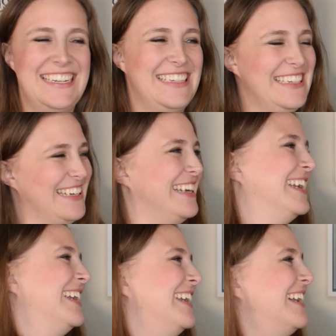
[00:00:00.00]

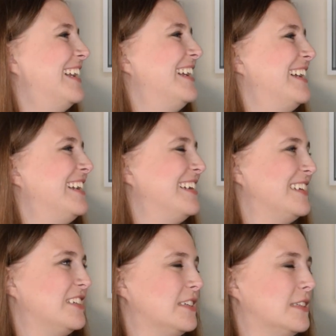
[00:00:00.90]

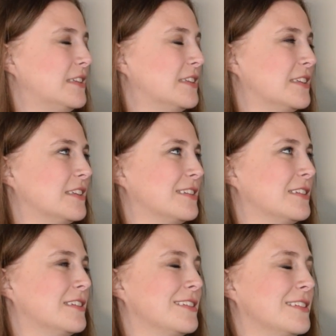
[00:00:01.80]

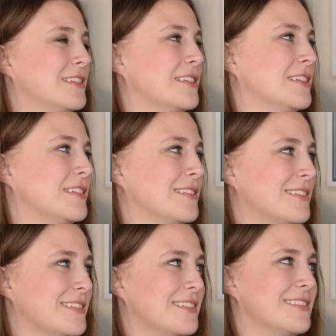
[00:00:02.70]

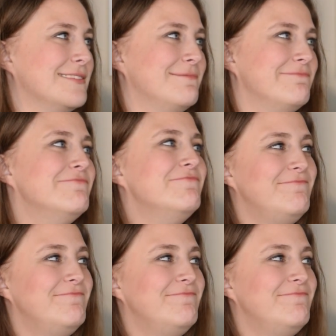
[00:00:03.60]
No words are spoken by the person on screen.